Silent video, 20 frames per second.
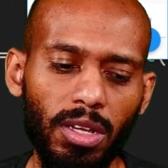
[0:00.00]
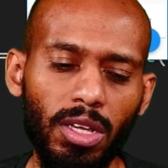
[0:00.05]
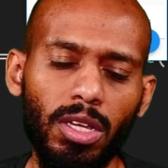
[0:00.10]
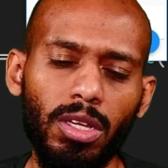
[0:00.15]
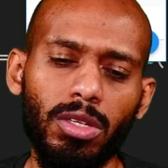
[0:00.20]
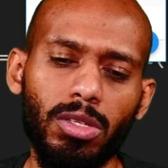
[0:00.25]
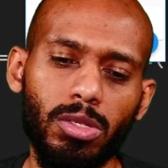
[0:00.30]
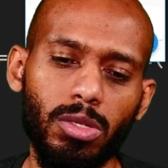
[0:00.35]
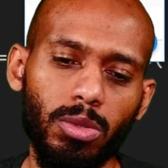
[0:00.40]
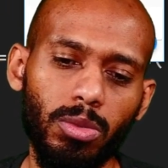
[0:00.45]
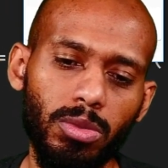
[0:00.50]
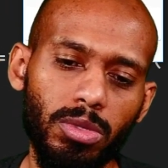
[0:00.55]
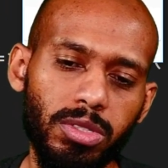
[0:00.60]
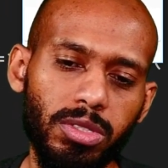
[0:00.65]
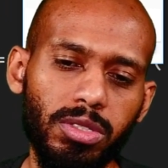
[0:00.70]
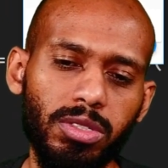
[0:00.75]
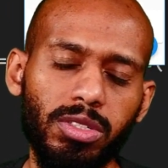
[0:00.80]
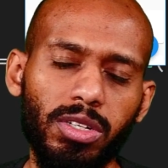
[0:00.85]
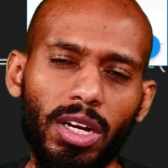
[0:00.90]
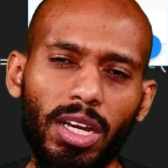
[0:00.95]
So we'll
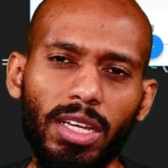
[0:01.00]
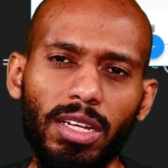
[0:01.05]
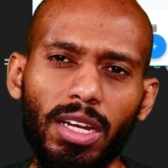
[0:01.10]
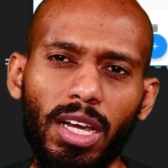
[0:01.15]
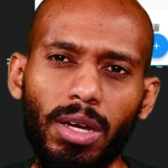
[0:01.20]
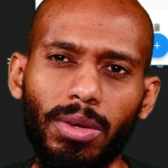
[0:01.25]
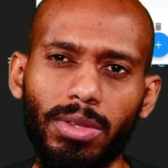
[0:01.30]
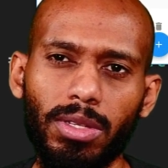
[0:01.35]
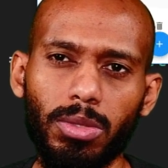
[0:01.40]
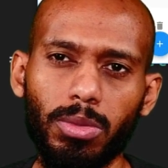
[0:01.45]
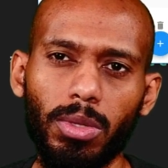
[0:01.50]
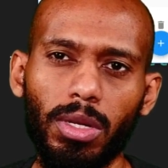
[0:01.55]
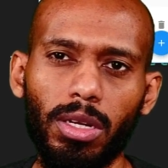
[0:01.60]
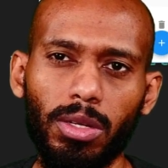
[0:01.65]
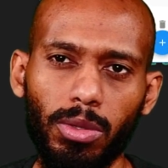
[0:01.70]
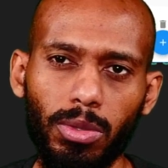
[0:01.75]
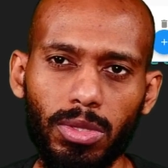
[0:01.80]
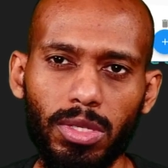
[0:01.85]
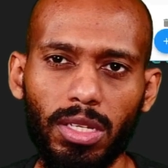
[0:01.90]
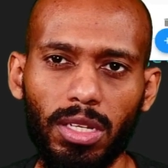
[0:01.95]
try now. This we are
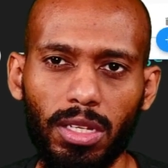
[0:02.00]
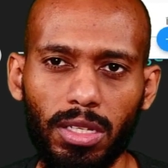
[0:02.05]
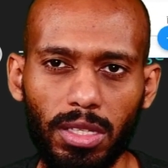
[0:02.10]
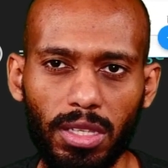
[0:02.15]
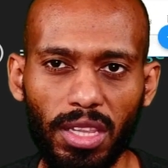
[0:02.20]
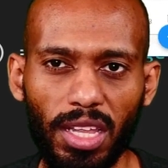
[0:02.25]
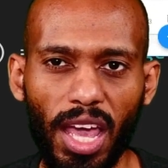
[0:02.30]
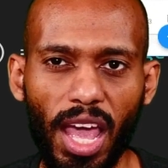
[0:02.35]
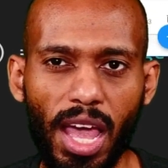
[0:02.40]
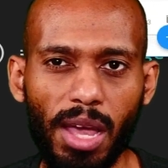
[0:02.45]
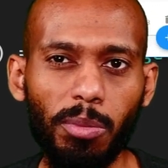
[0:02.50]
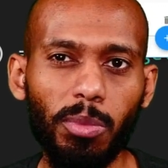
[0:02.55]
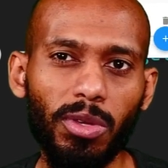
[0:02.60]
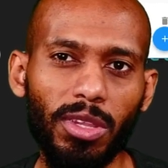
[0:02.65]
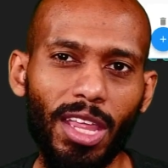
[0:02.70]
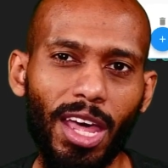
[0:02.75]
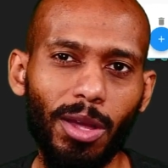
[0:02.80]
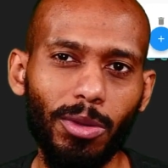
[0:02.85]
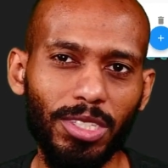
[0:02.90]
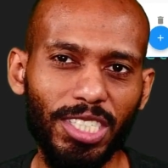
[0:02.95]
using the app
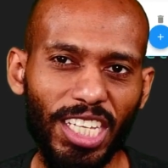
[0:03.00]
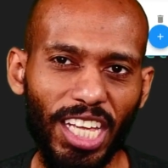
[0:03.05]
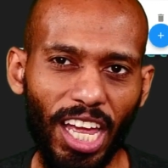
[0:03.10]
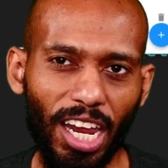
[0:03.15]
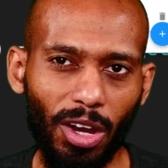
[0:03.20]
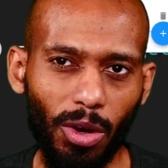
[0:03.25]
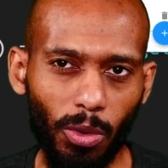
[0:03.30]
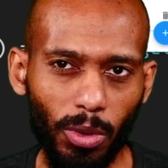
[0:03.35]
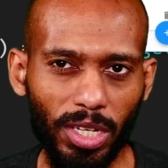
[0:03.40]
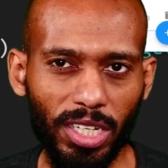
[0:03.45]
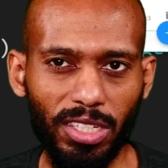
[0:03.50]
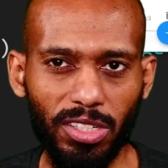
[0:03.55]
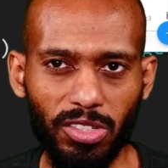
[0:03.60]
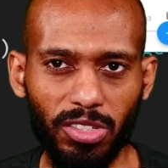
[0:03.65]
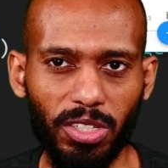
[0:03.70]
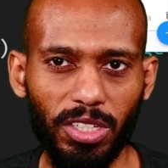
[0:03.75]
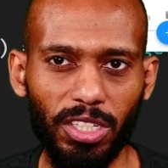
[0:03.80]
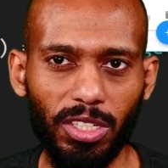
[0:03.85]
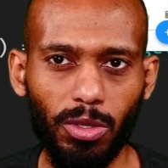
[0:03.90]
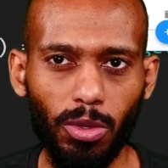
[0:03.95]
without a login
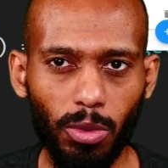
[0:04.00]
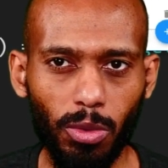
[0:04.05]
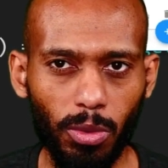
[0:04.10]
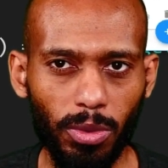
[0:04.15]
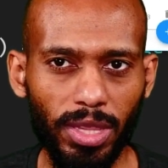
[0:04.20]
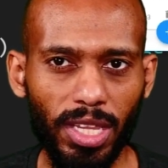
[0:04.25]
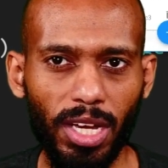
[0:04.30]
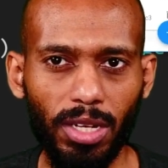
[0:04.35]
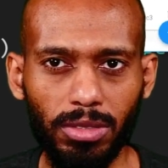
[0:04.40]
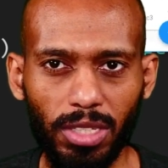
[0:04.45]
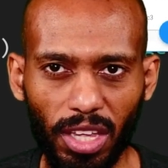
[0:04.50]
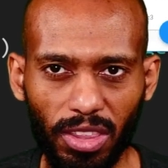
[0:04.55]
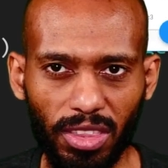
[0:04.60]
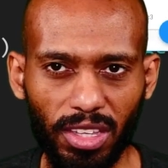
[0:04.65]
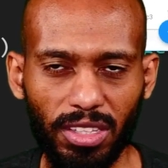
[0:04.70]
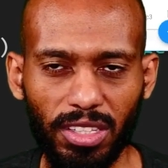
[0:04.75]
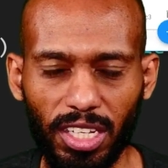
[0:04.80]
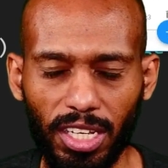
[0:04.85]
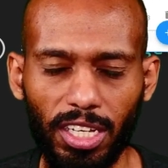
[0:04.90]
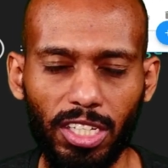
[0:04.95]
screen or without
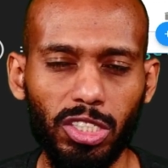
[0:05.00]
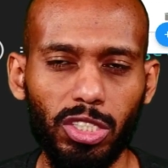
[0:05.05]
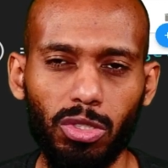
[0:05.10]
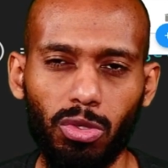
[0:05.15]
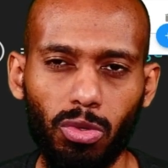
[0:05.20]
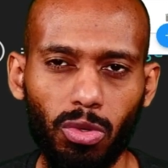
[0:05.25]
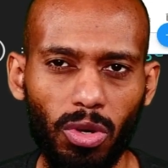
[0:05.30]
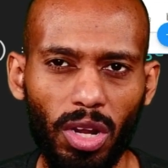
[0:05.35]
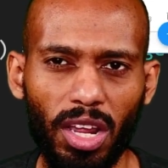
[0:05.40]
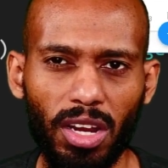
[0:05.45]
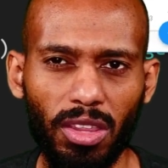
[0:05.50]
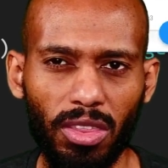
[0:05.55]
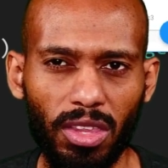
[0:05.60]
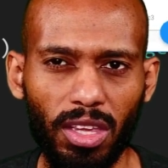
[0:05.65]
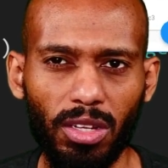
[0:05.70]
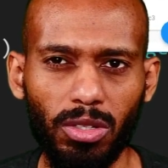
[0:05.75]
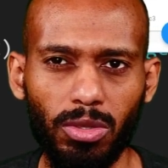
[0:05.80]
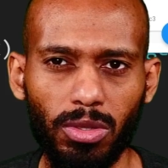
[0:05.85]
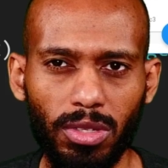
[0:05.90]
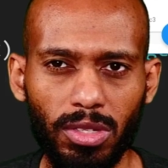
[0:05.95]
authentication or anything
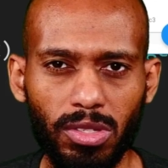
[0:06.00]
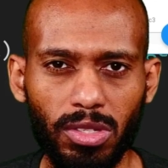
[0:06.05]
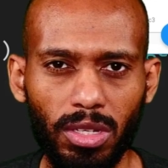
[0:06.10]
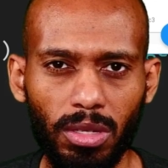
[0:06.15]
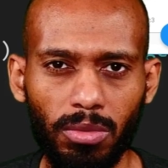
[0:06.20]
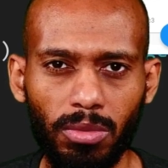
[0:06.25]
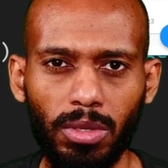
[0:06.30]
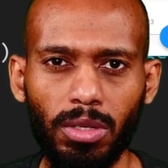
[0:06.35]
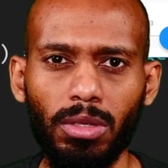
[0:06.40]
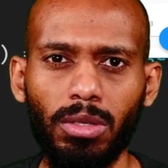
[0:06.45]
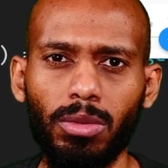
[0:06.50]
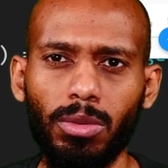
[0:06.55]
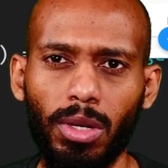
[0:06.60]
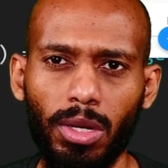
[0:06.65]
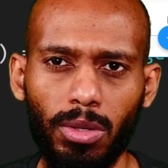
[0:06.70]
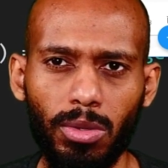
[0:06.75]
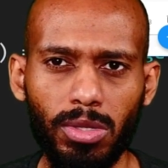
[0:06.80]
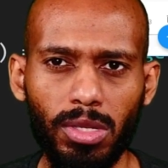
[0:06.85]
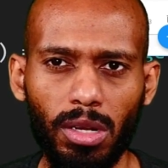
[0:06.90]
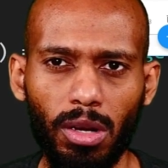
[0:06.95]
to the server. We are
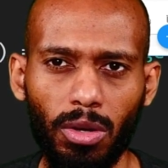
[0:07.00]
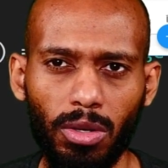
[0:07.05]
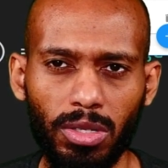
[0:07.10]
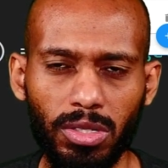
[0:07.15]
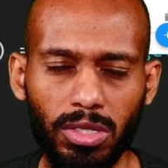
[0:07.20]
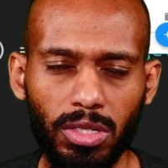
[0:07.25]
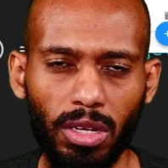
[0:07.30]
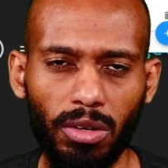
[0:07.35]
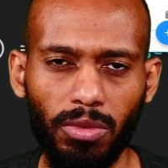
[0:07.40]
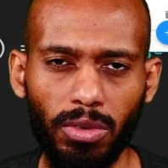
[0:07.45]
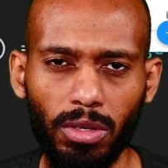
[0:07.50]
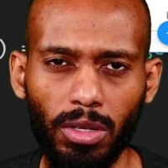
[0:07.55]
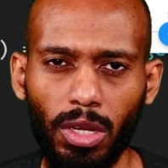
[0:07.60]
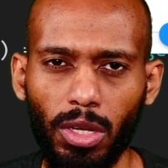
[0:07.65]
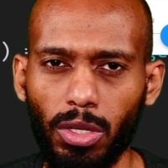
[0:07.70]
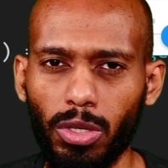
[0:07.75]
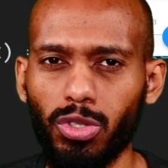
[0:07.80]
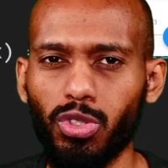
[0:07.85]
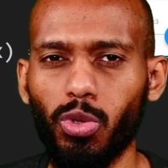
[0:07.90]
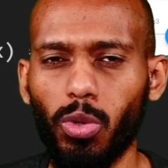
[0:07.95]
using local server.
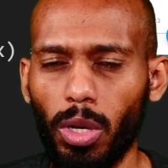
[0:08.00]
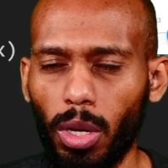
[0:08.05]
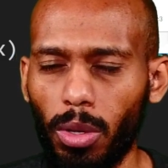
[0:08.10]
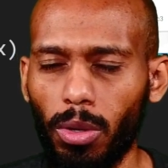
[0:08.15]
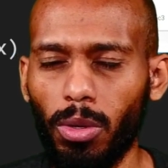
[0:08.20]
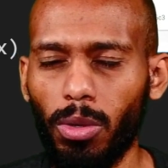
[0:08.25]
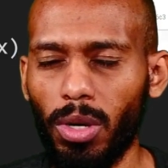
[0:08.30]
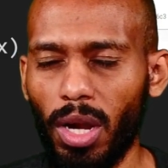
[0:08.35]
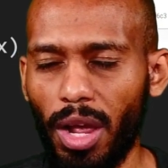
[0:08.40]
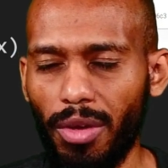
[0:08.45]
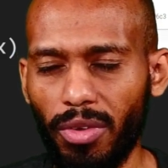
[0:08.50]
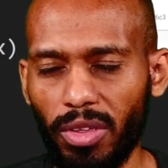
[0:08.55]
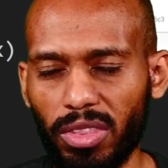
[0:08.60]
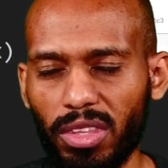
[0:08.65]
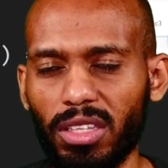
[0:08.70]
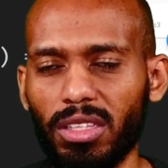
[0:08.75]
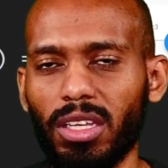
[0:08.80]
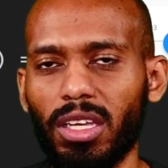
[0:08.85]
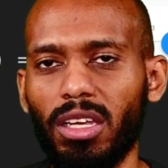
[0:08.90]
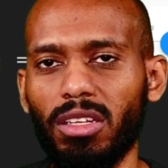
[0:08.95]
Usually you'll have
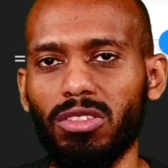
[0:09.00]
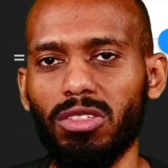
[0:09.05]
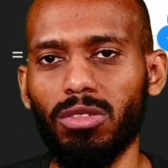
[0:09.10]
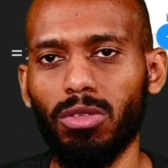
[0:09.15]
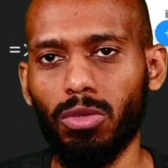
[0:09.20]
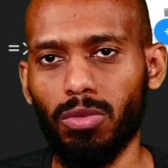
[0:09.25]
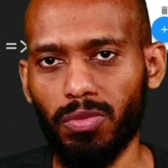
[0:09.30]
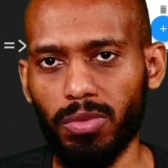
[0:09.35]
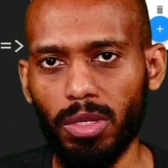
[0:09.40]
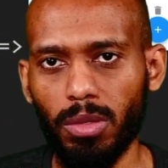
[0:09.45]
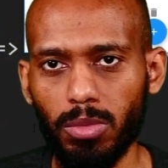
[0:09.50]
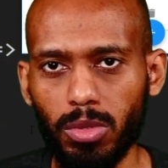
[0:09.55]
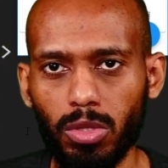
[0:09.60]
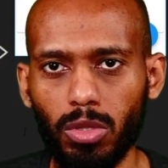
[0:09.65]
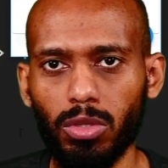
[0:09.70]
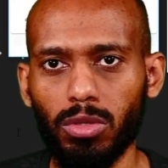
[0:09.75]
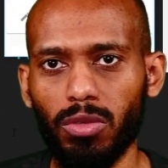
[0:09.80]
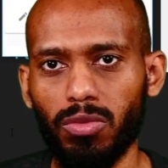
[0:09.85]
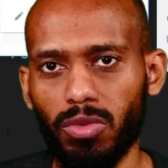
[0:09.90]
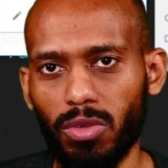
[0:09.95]
authentication or some sort
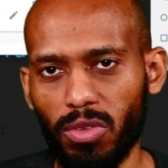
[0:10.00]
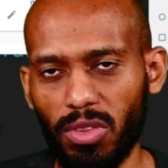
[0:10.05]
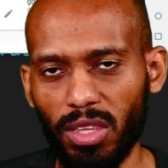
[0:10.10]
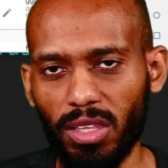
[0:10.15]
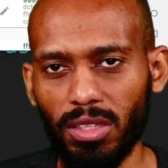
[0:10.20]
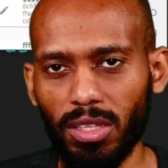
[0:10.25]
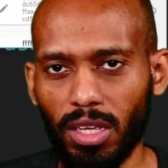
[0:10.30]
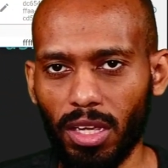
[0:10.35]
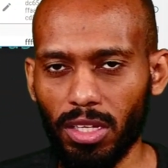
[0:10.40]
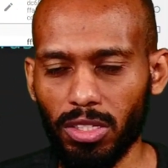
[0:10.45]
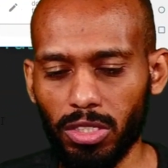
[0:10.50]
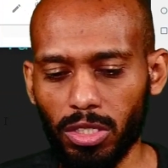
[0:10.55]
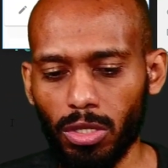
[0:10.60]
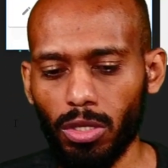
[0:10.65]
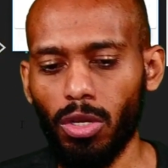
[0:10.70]
of authentication